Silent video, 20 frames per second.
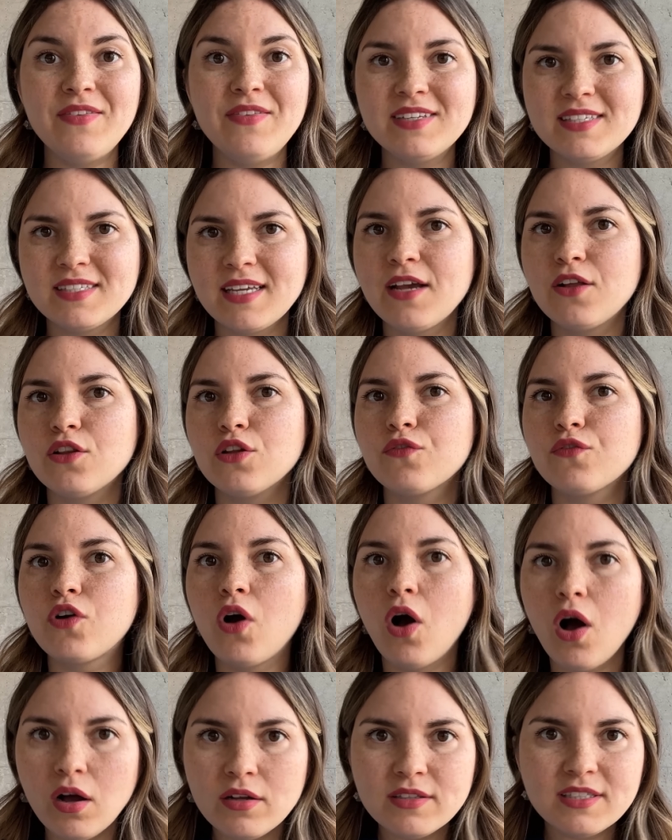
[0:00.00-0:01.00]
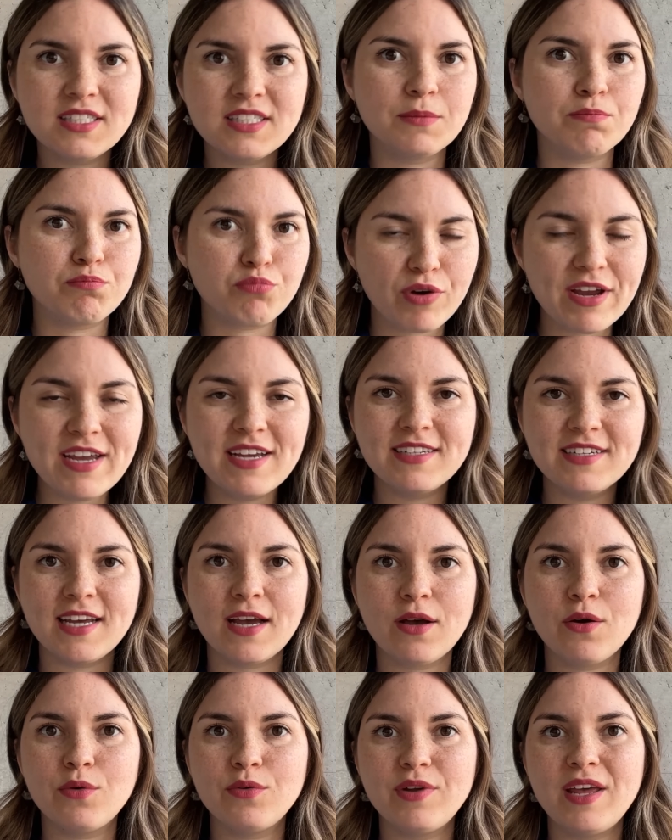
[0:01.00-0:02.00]
And this cycle of constant
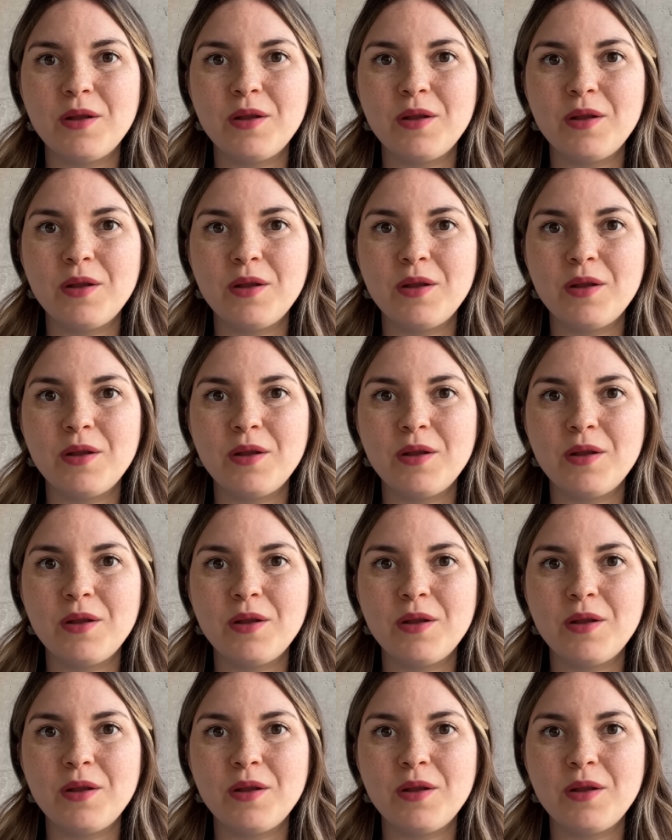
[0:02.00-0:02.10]
breakdown